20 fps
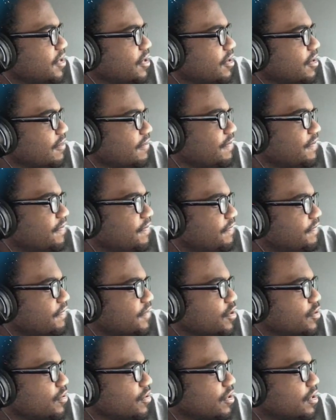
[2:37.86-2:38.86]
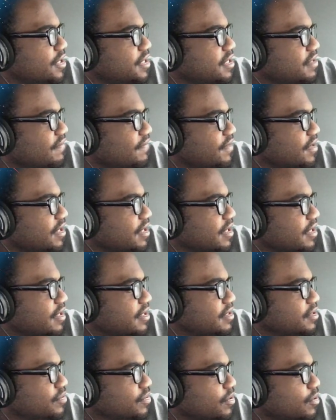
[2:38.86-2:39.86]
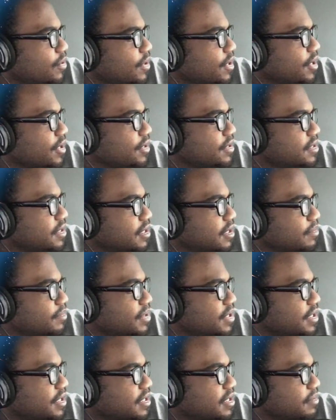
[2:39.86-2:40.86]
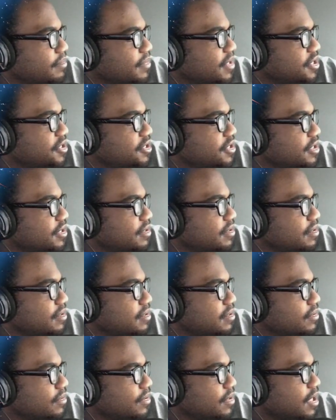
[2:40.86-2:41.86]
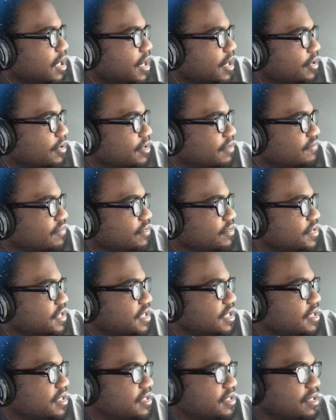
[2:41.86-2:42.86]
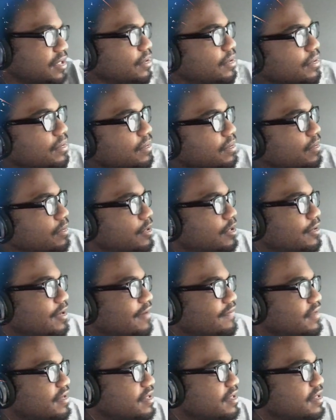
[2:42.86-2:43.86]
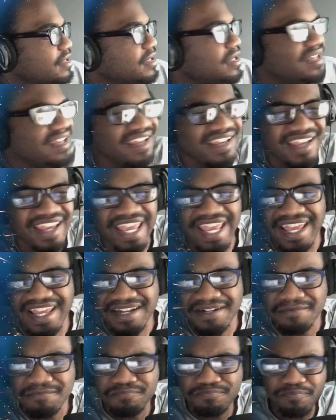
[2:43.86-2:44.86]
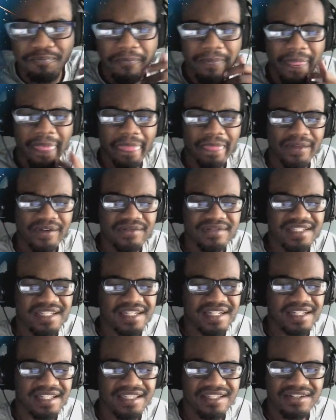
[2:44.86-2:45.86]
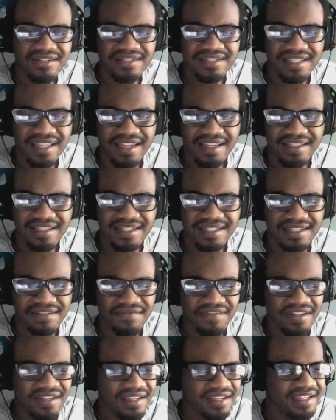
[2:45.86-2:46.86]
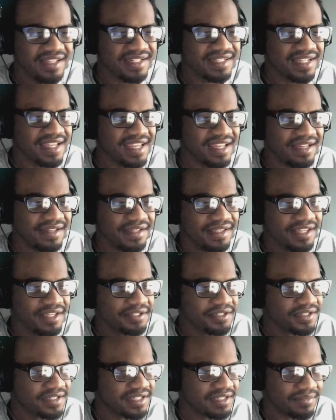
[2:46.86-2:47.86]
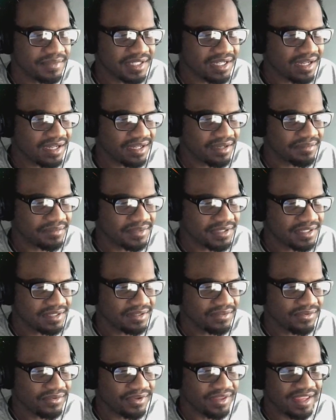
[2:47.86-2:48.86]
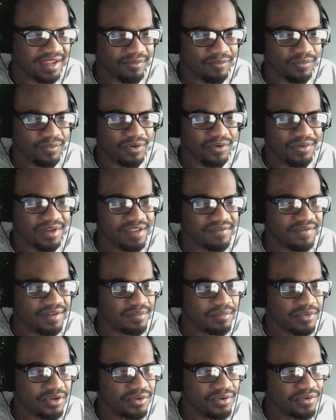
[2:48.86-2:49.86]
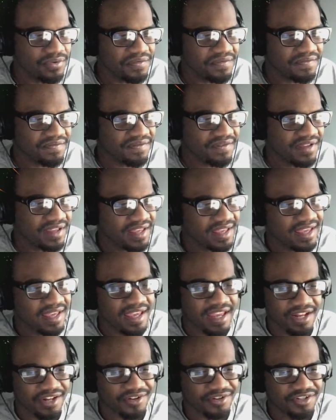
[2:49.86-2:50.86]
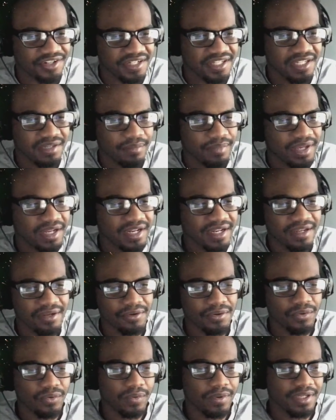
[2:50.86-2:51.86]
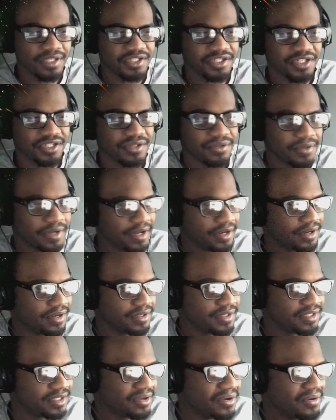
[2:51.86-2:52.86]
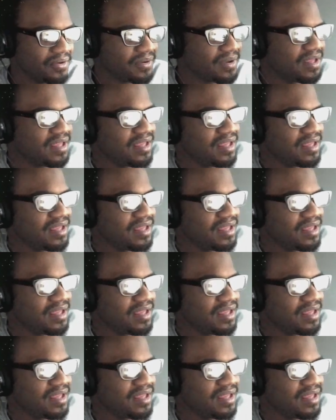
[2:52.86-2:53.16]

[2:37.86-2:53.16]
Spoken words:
are fewer civilians required to complete the mission on higher difficulties, so we don't have to. And there's the civilians get glitched sometimes where they won't even move, and you're just depending on one generator. So